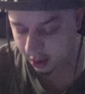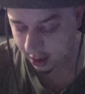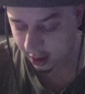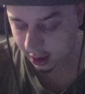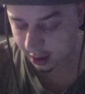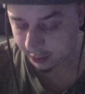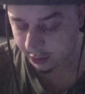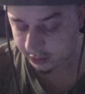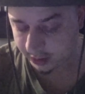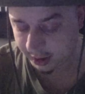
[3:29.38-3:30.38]
Uh,
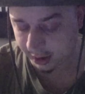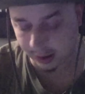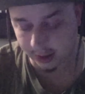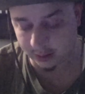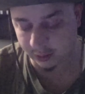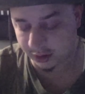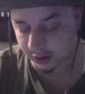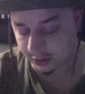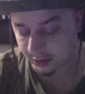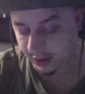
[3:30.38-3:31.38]
Mosin Nagants, which
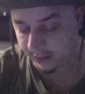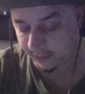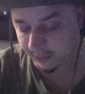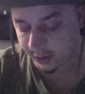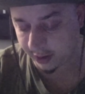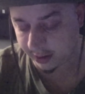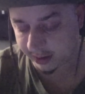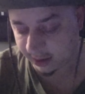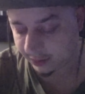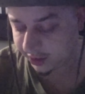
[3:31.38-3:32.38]
are everywhere, as
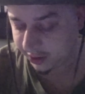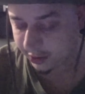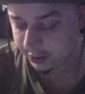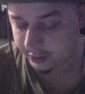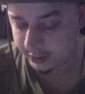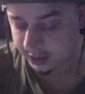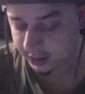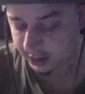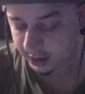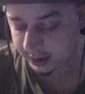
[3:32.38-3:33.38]
everybody
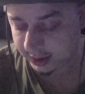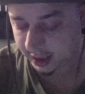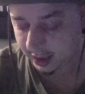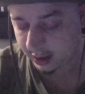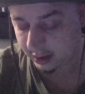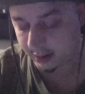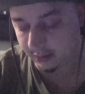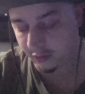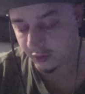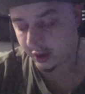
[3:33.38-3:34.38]
knows, he's
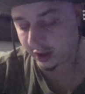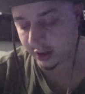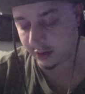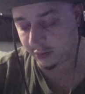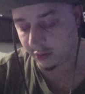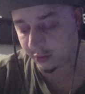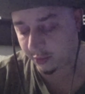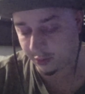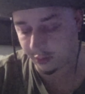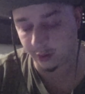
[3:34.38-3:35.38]
saying, well, we're,
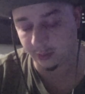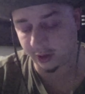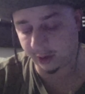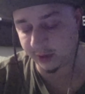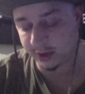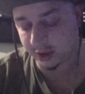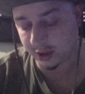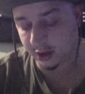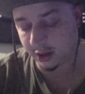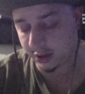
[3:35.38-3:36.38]
we're pretty much
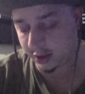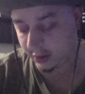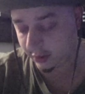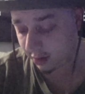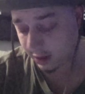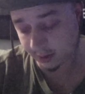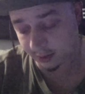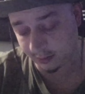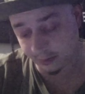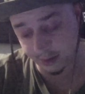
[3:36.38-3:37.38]
gone, and, and